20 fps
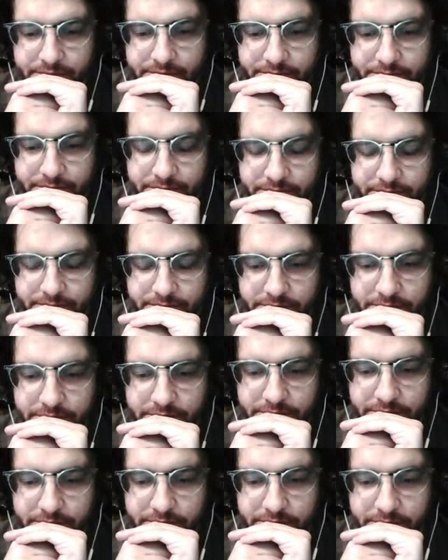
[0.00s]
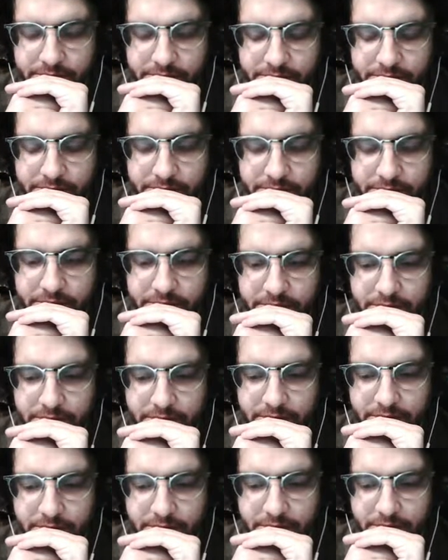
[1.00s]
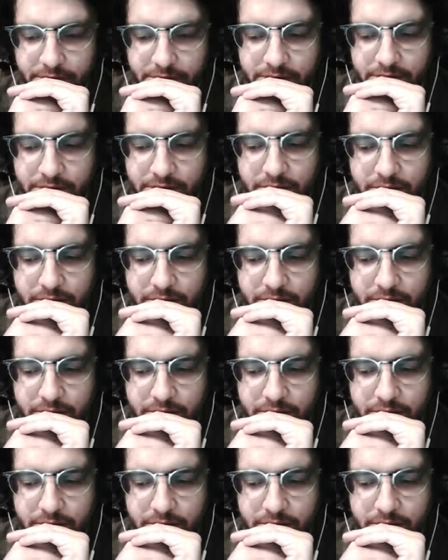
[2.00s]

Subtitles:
Nothing is said.